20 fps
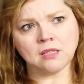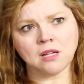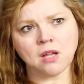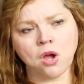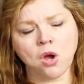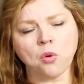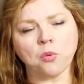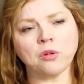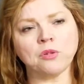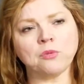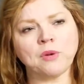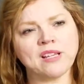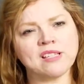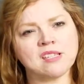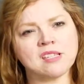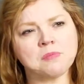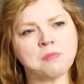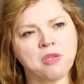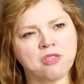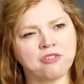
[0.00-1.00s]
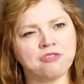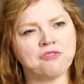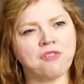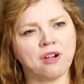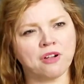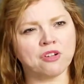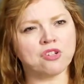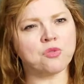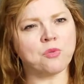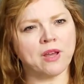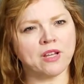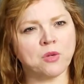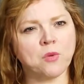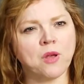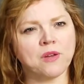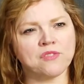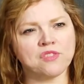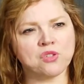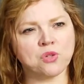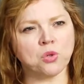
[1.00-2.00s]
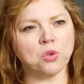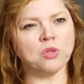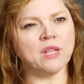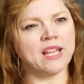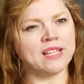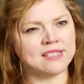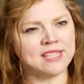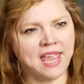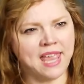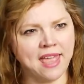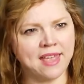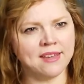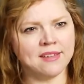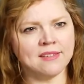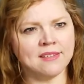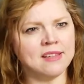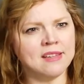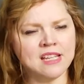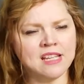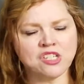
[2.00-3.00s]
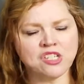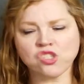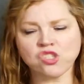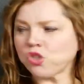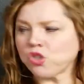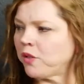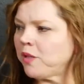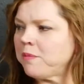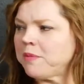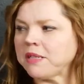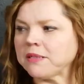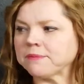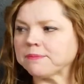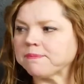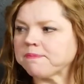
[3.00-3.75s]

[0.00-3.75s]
When racist motherfuckers ran you out of school at 10, screaming,